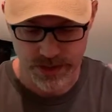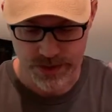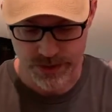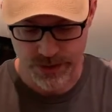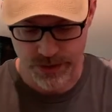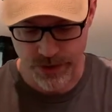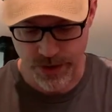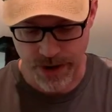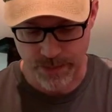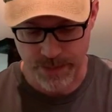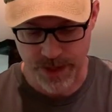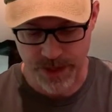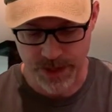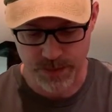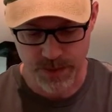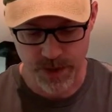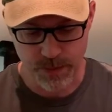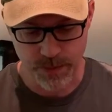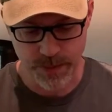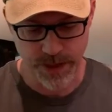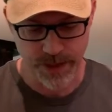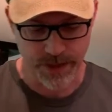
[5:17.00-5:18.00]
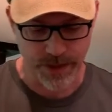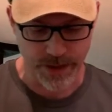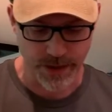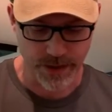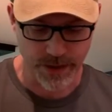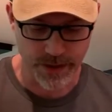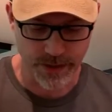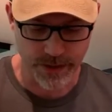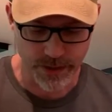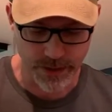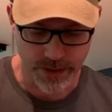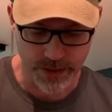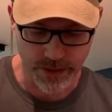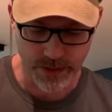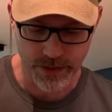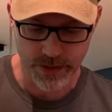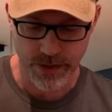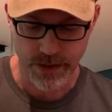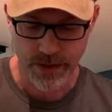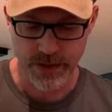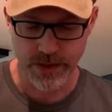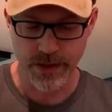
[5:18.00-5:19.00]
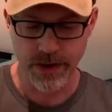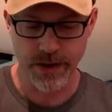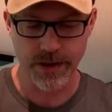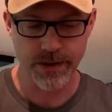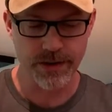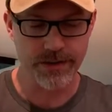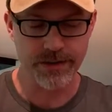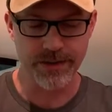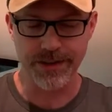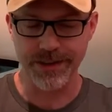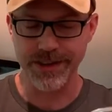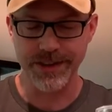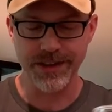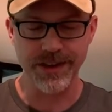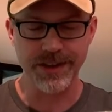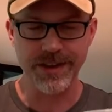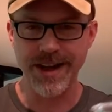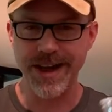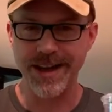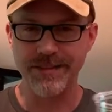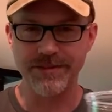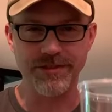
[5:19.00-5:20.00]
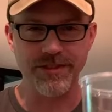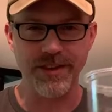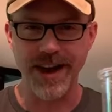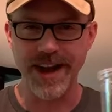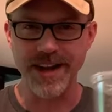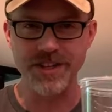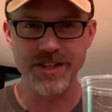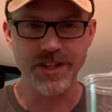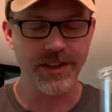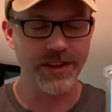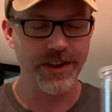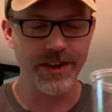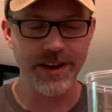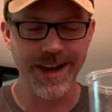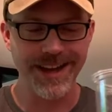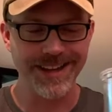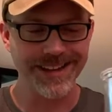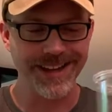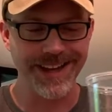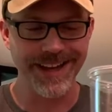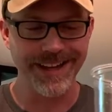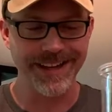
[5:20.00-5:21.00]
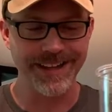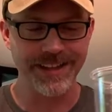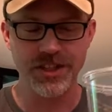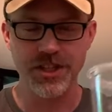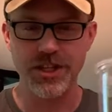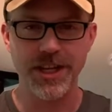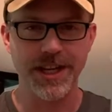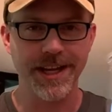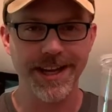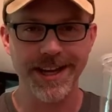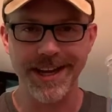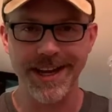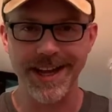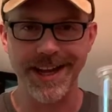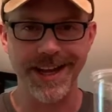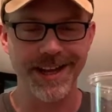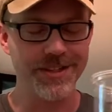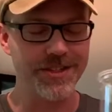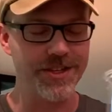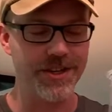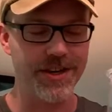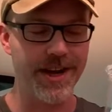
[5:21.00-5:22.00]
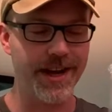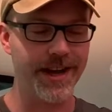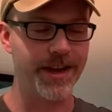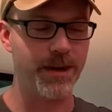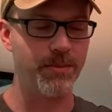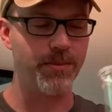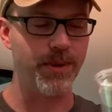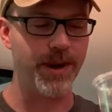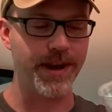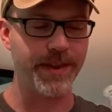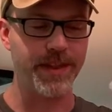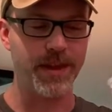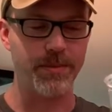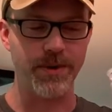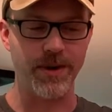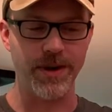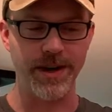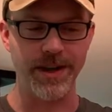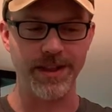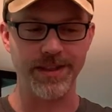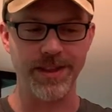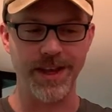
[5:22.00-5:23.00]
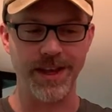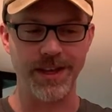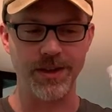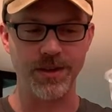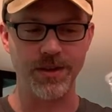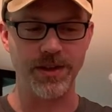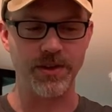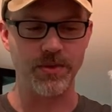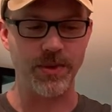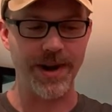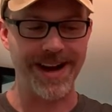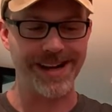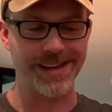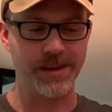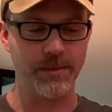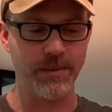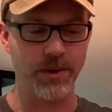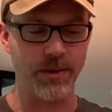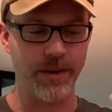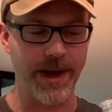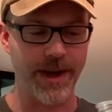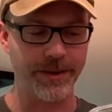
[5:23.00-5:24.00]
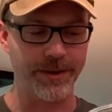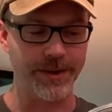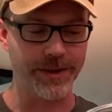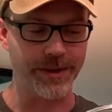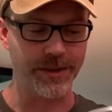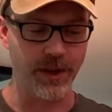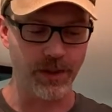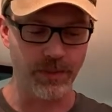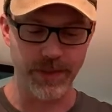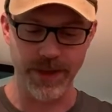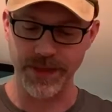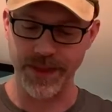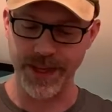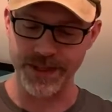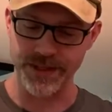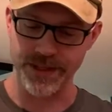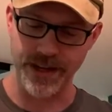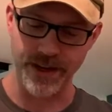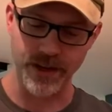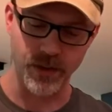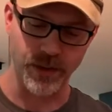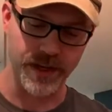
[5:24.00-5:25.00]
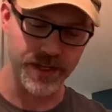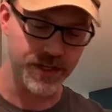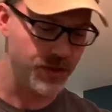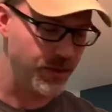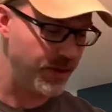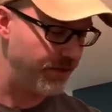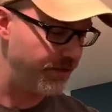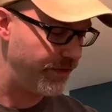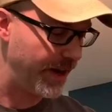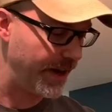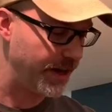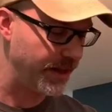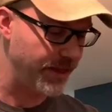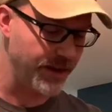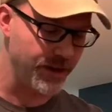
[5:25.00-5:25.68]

drop these pupae in there. They're not fragile, they're not like chicken eggs, you're not going to break them or anything. You can rattle them around a little bit, that's not going to affect their